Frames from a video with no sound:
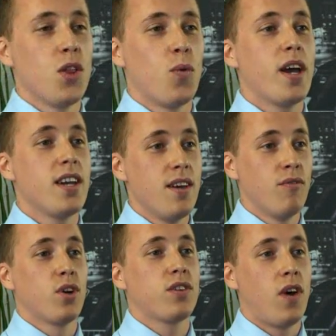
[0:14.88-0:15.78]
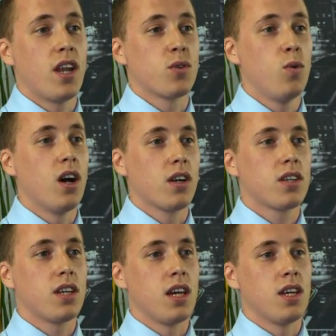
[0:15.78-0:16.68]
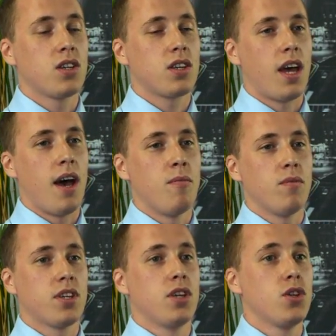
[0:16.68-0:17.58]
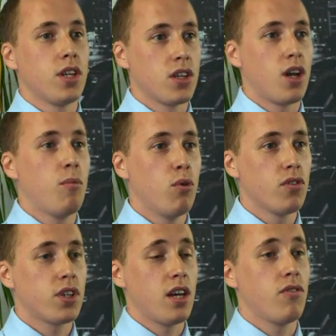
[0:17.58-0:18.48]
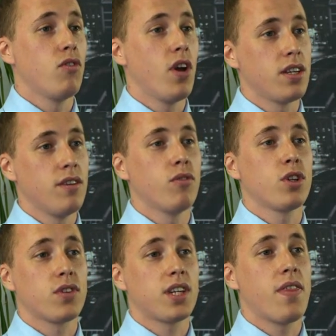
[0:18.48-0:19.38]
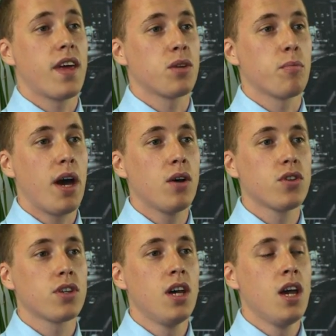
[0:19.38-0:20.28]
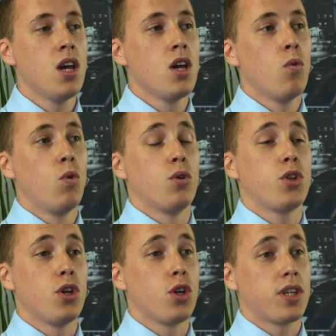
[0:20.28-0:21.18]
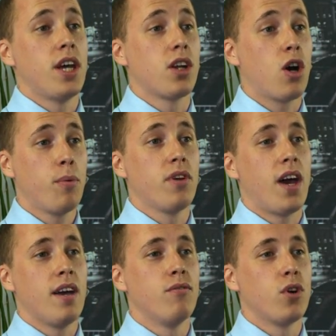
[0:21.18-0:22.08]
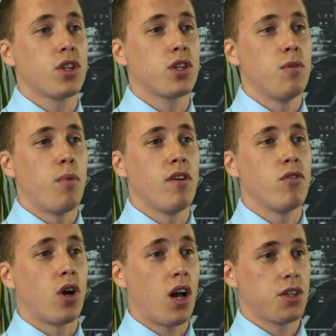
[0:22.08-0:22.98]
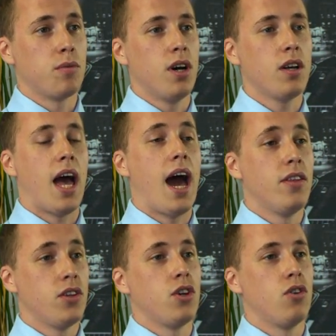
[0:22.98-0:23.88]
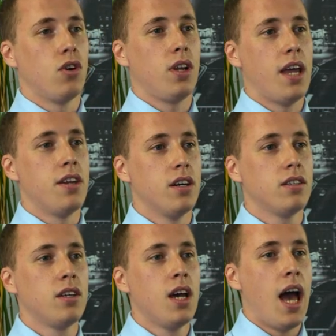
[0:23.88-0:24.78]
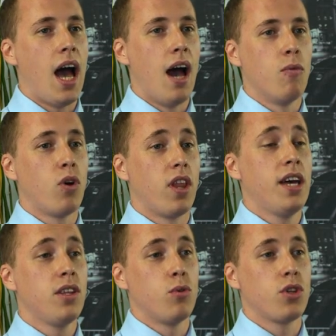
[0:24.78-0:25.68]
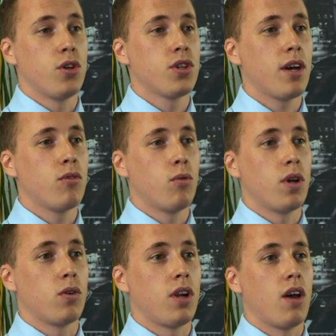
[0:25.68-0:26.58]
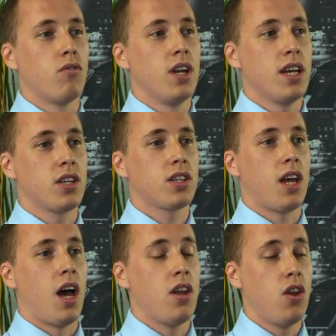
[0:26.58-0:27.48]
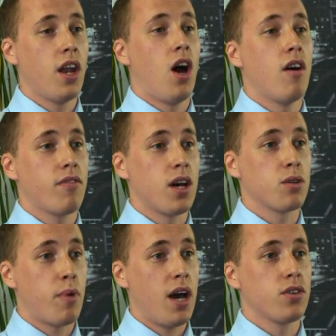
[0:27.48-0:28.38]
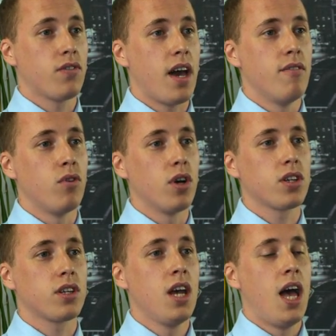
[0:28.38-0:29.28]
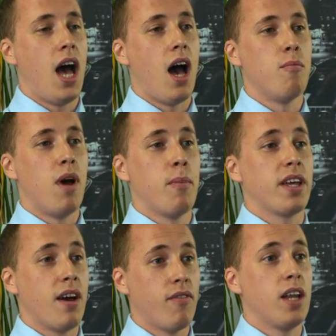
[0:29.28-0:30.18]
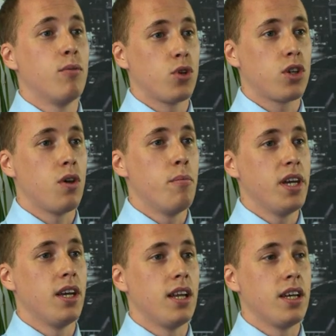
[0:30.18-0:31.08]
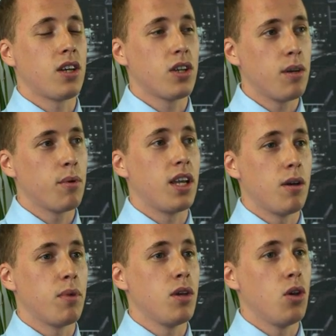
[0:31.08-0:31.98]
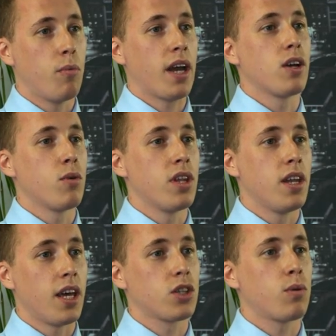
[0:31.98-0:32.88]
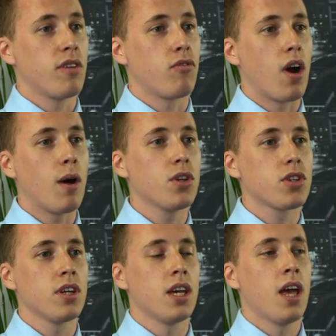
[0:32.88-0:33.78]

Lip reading: the way invoice finance works is, to use an example of, say, if you raise an invoice for £10,000, what you'll do is you'll send a copy of that invoice to both your customer and your lender. And what the lender will do is they will release £9,500 of that invoice and make that available to you immediately. So typically it'll be in your bank within the next 24 hours.